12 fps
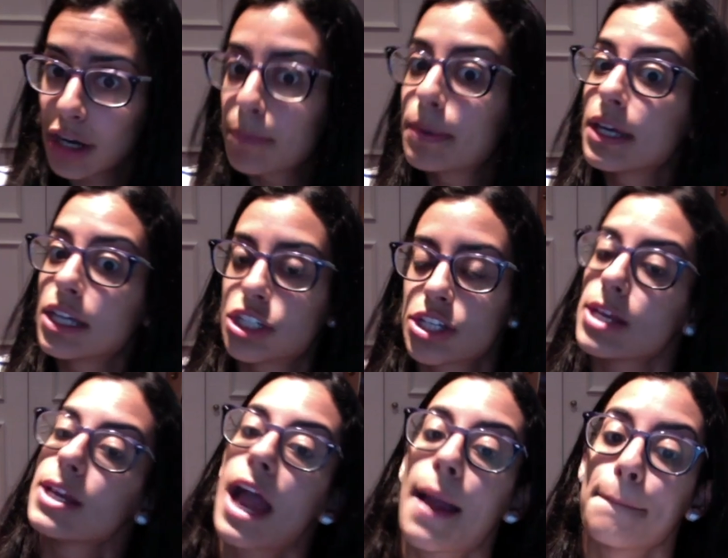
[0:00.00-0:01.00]
her
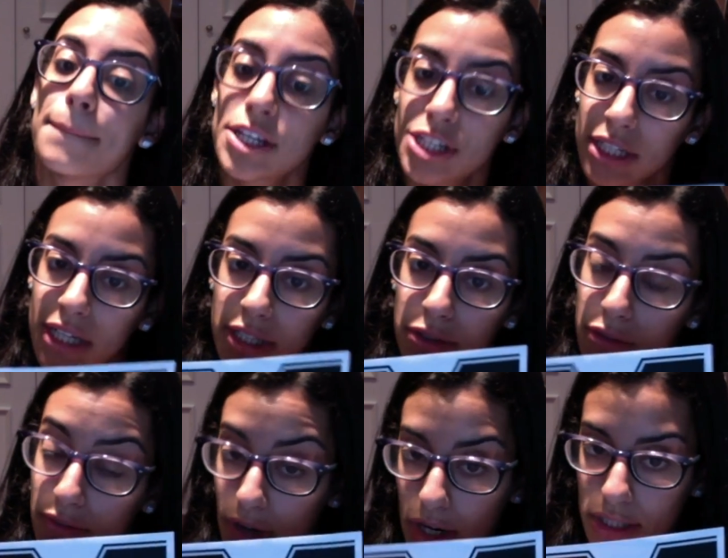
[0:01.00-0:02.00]
PhD at Michigan
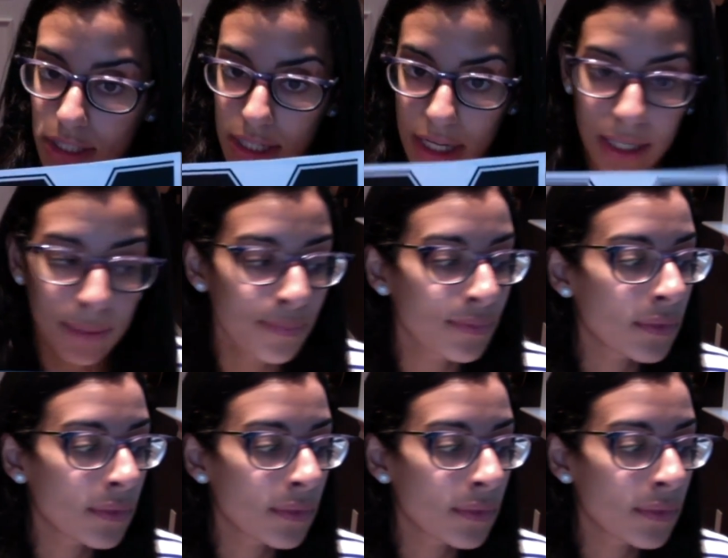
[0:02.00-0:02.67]
University.